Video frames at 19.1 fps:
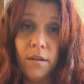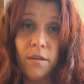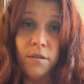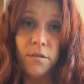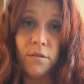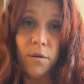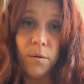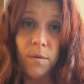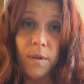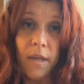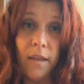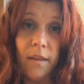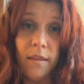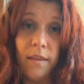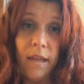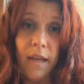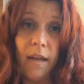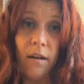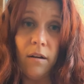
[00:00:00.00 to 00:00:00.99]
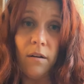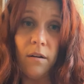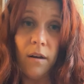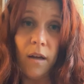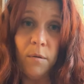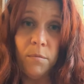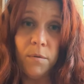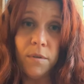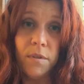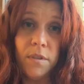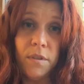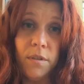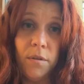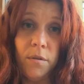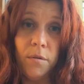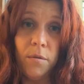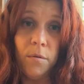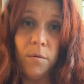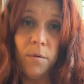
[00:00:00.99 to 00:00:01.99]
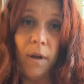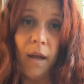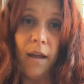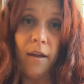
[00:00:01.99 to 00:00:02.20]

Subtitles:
so that they are able to